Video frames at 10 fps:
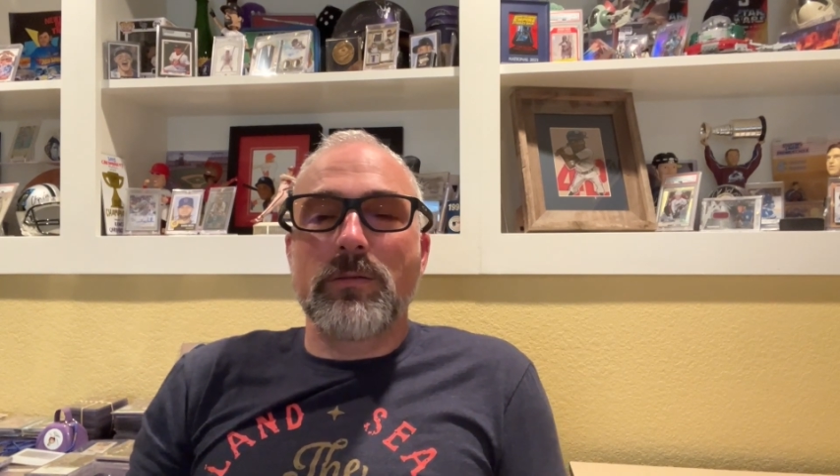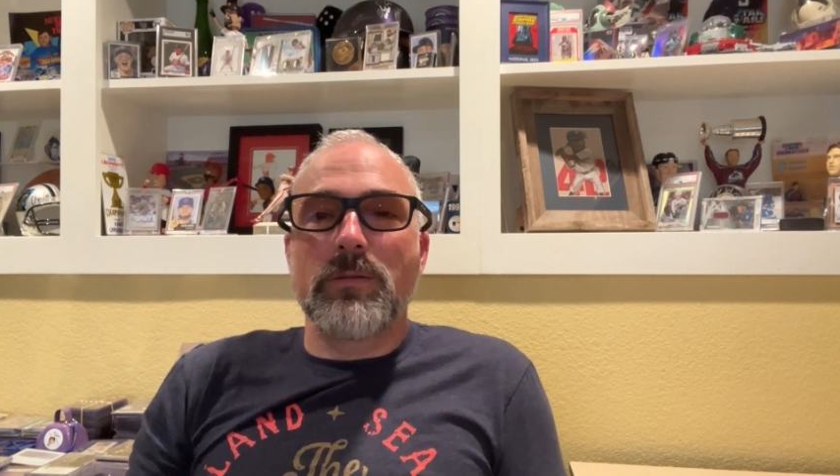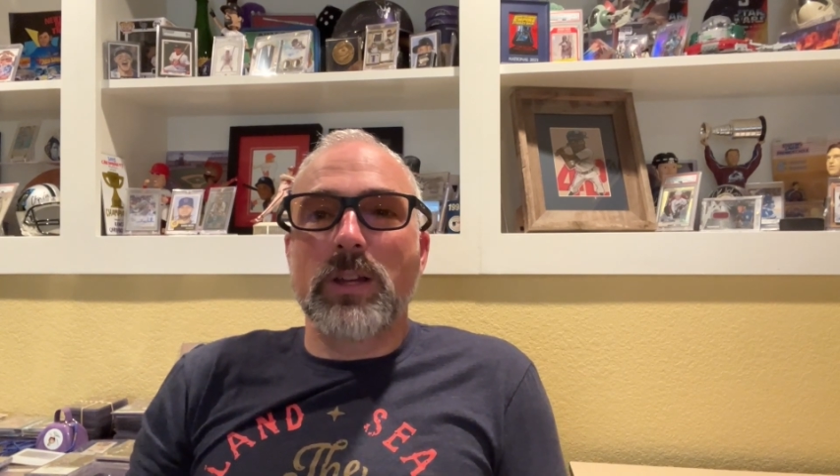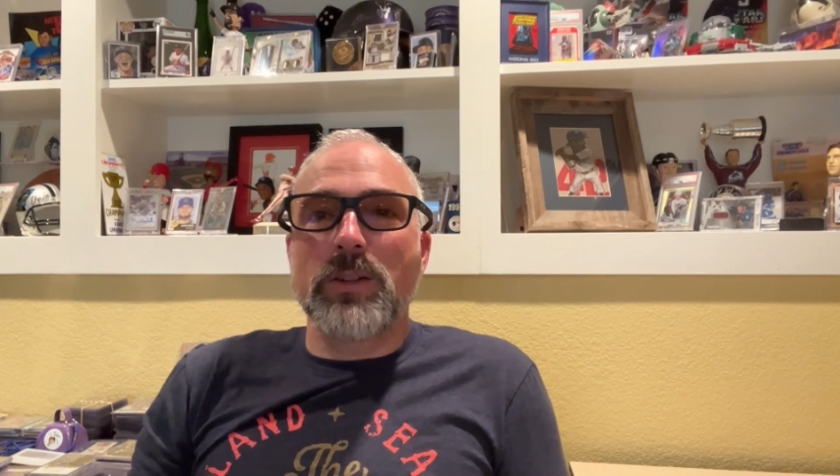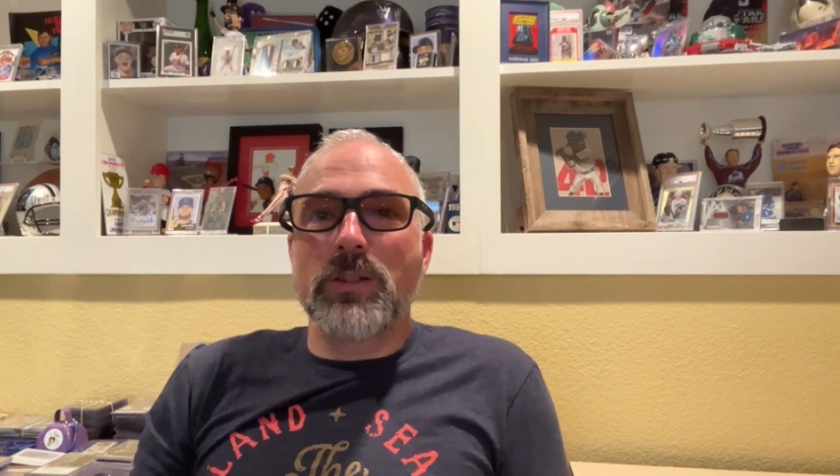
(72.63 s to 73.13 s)

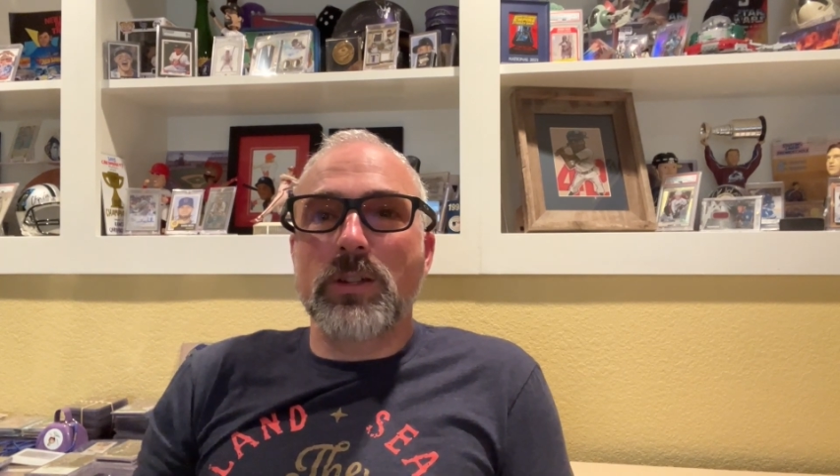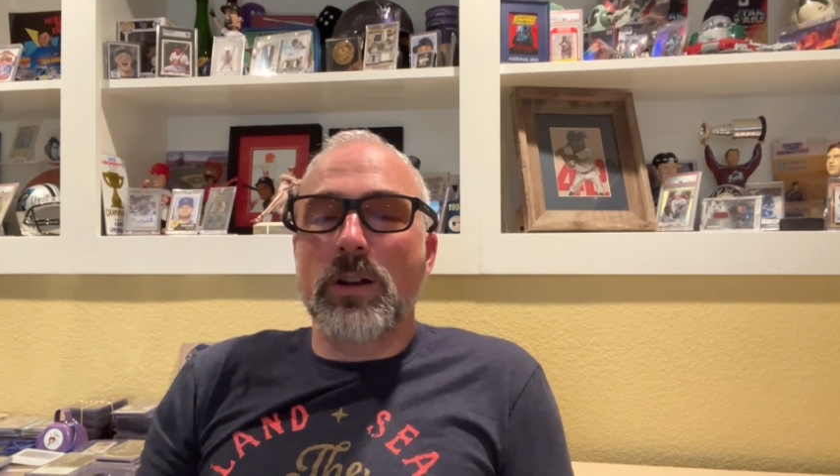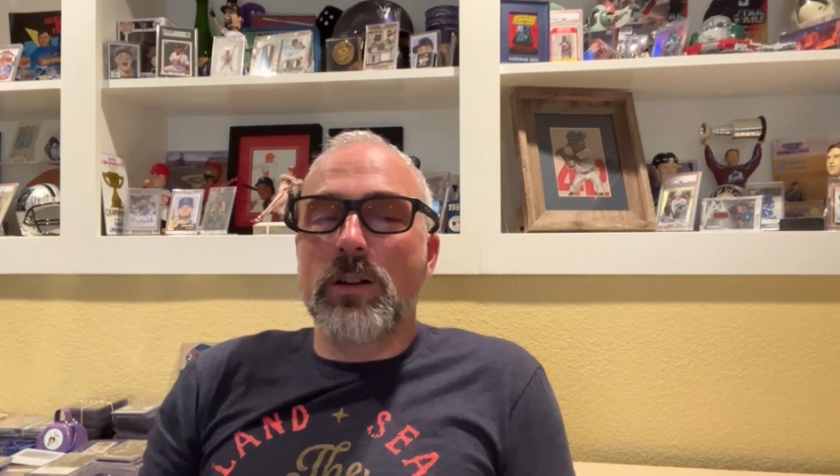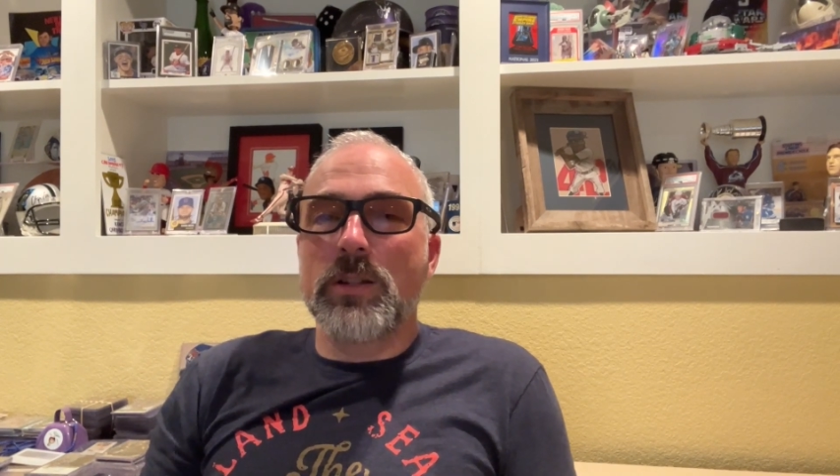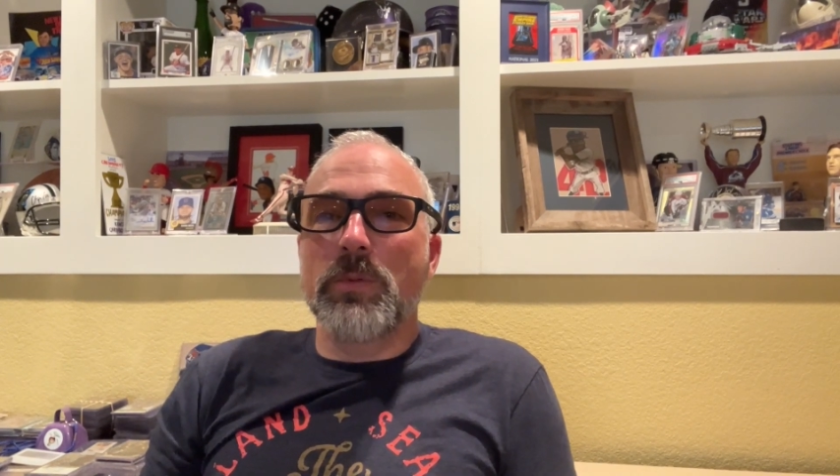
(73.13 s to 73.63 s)
not just
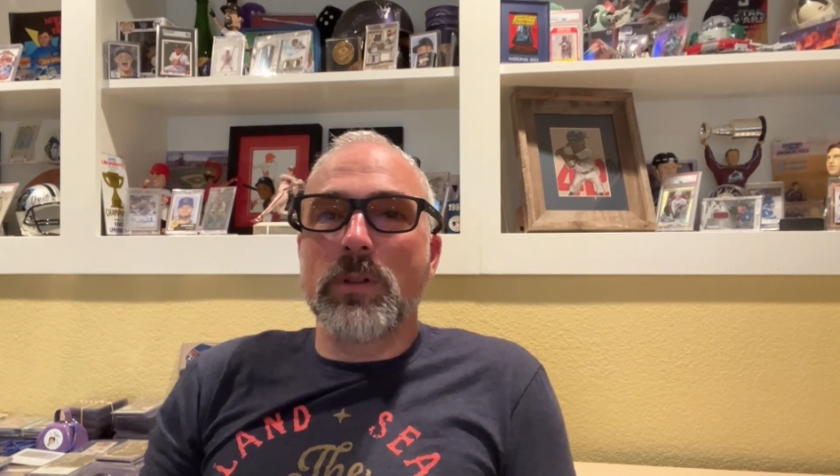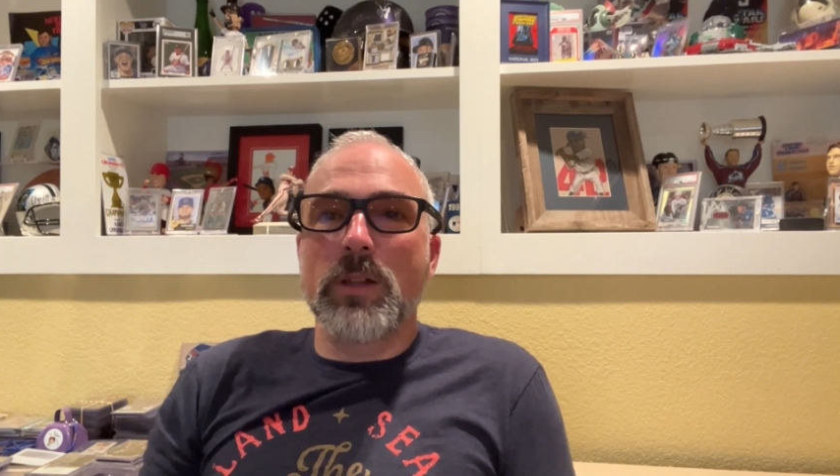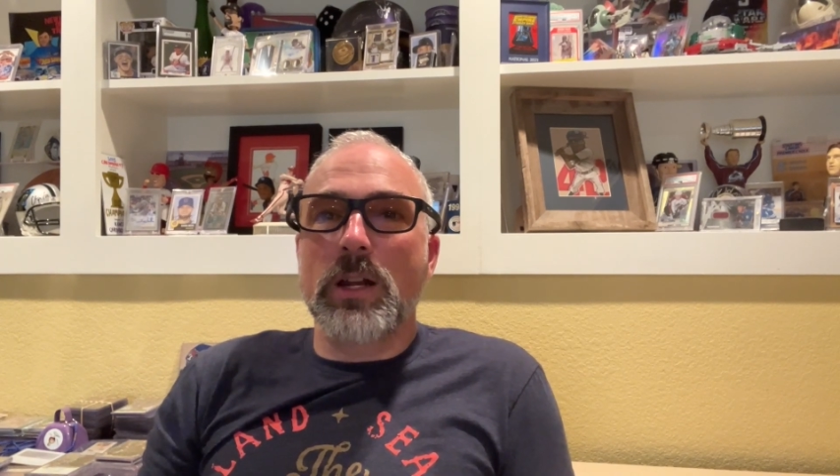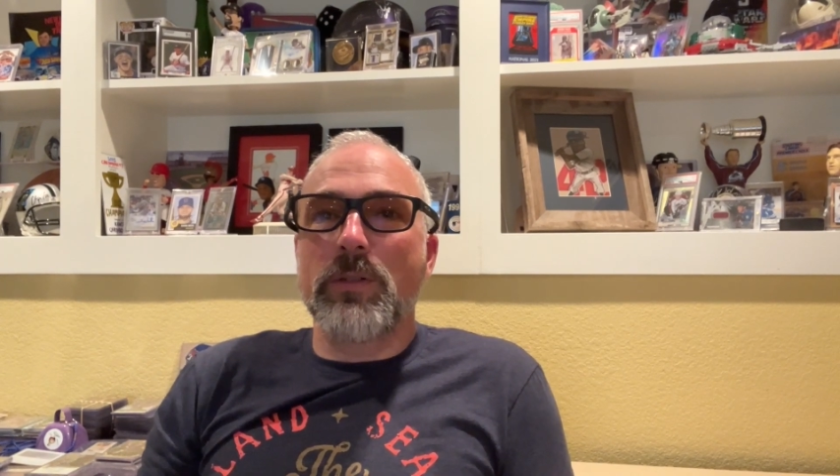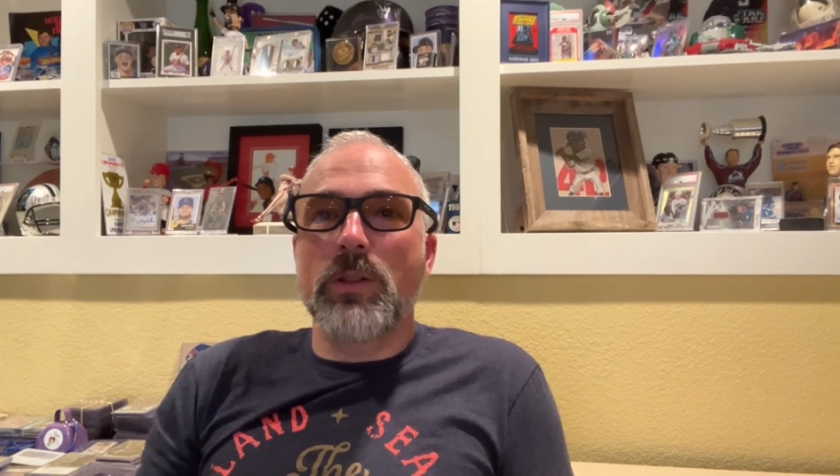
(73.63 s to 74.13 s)
cards, but a
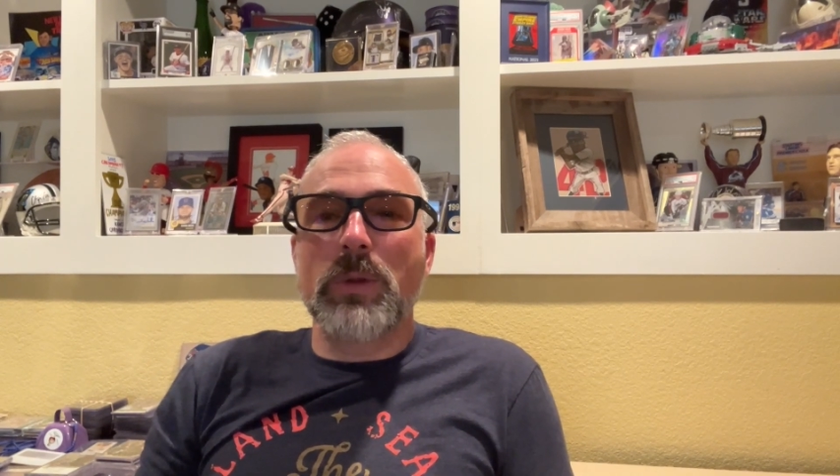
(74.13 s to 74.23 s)
lot of other